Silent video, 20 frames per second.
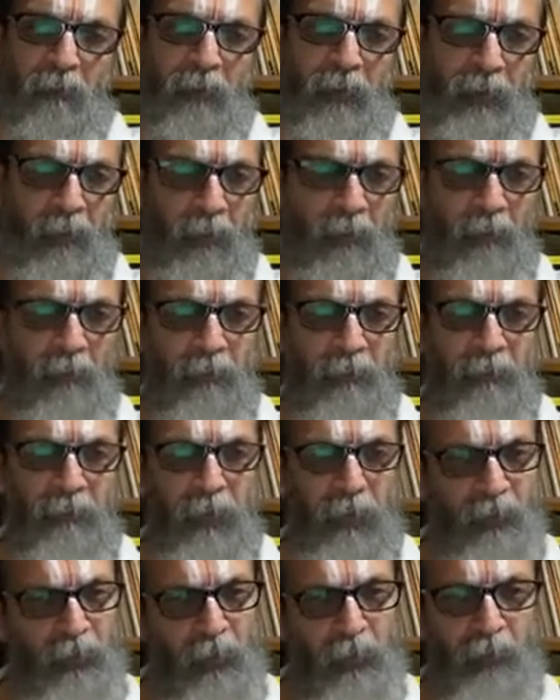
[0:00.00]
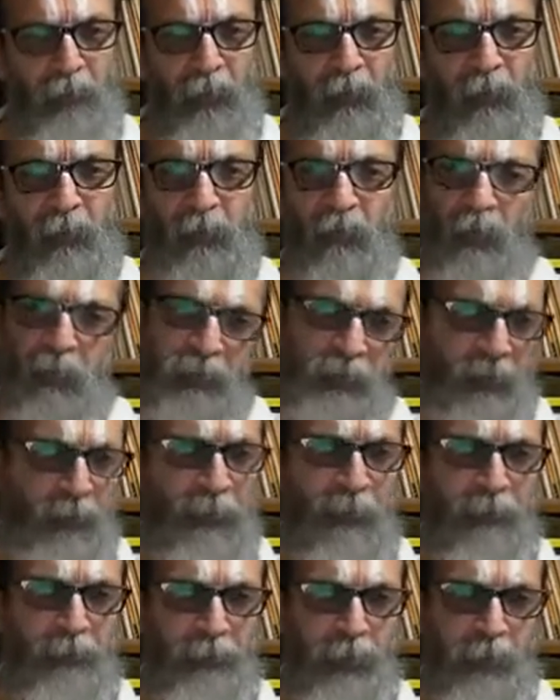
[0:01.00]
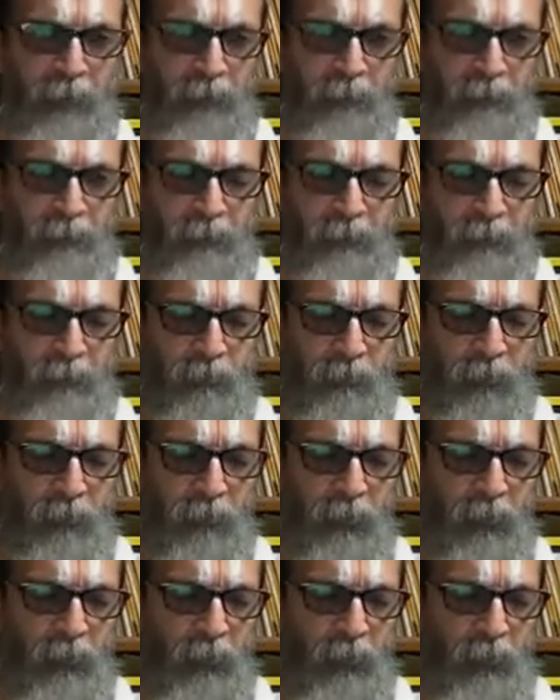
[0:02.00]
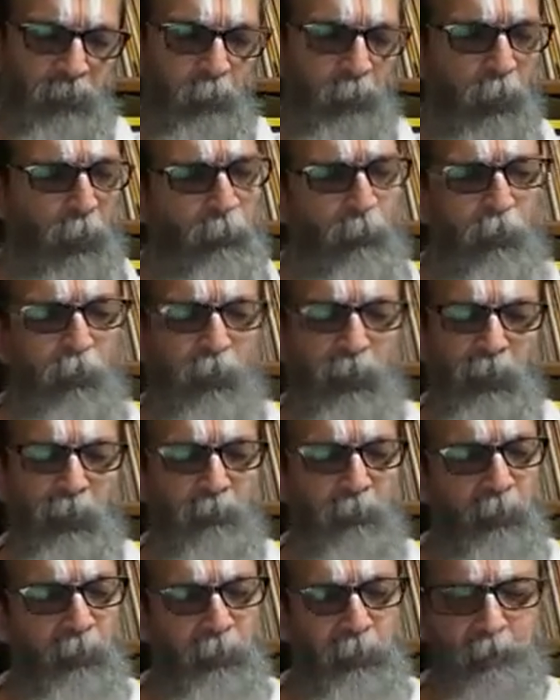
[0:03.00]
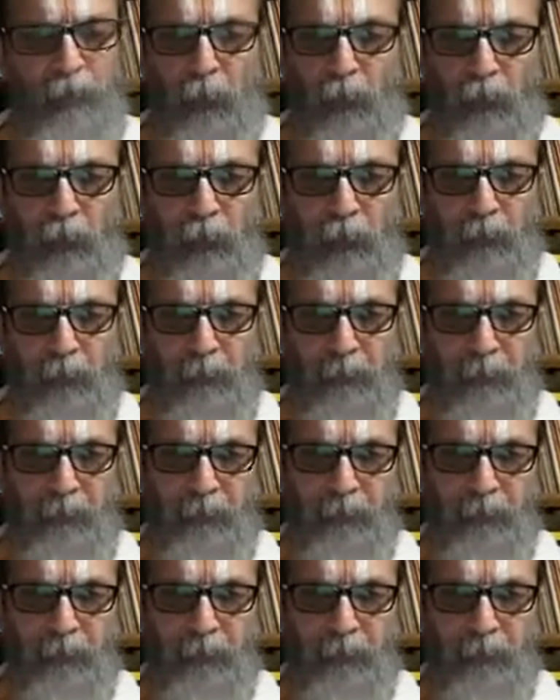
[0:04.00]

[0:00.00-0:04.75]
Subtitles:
whether philosophical or scientific, propounded by a founder,